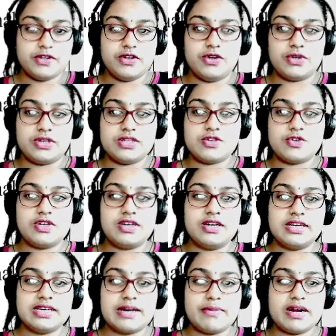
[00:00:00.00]
Okay. So here
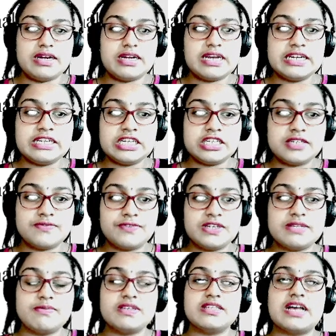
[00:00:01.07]
command line
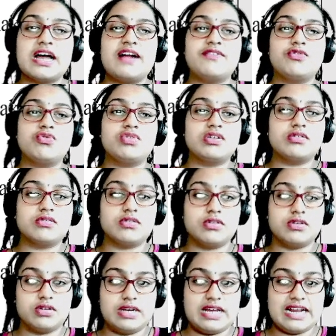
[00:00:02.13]
interface means I have to
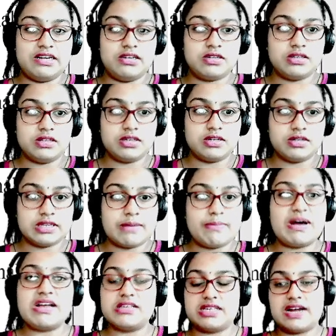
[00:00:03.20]
enter the
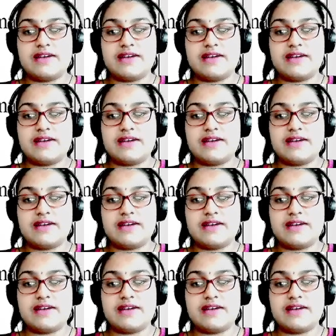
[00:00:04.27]
commands, I